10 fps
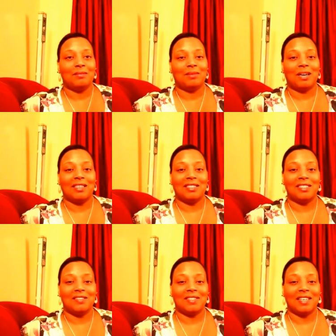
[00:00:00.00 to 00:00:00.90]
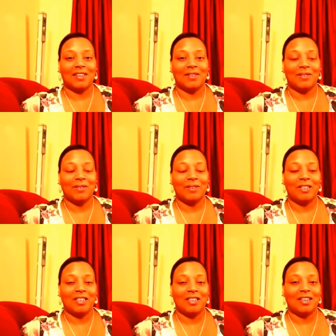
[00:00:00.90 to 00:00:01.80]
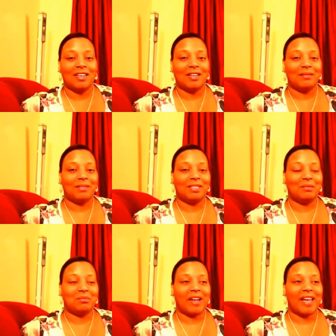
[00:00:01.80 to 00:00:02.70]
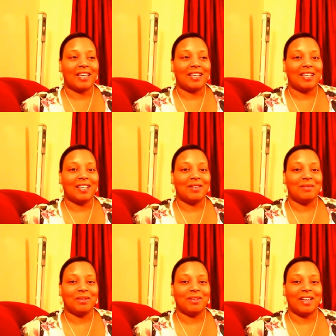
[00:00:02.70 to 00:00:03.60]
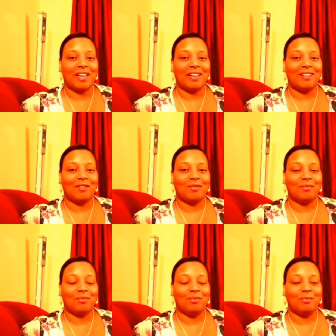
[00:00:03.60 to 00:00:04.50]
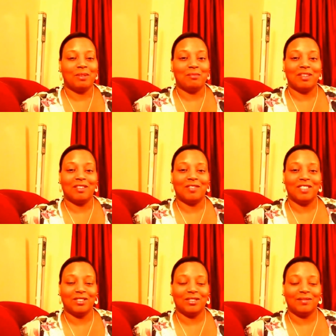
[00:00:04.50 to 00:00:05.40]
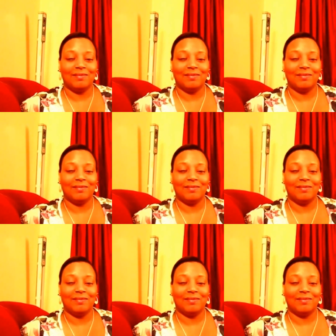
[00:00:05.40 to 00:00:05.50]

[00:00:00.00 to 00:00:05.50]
positive cycle um, that the bracketing will have been beneficial